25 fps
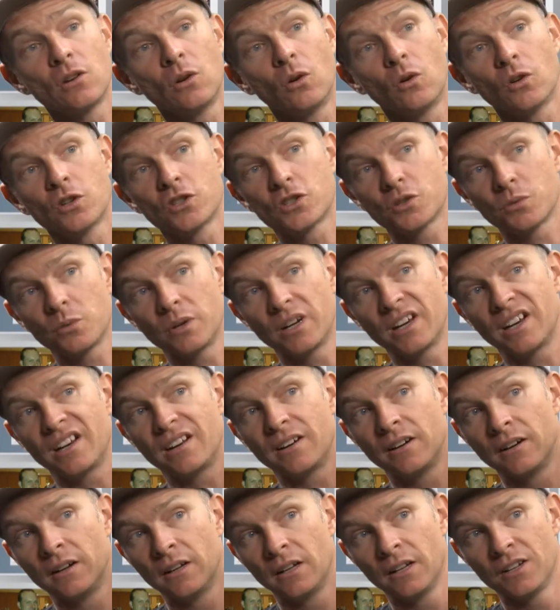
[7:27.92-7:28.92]
launch where,
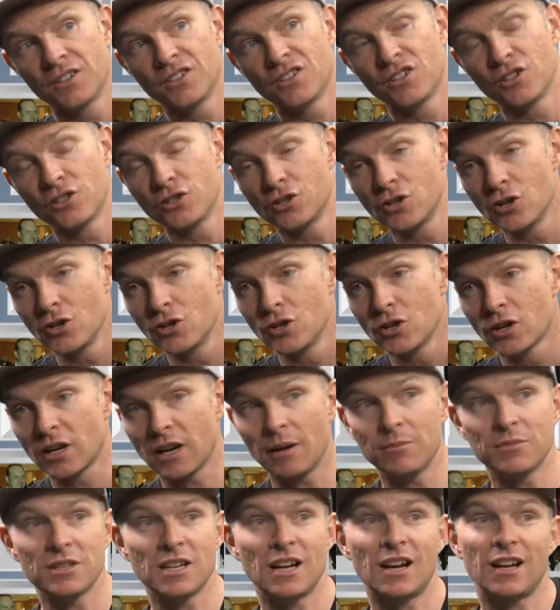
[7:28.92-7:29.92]
you know, Juju
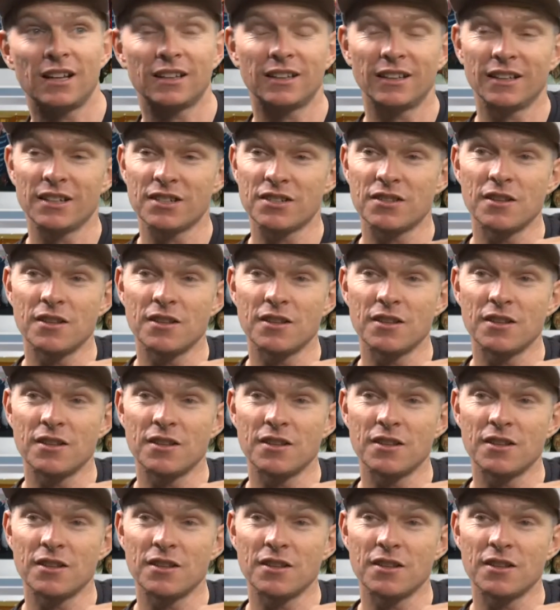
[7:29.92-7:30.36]
comes out and there's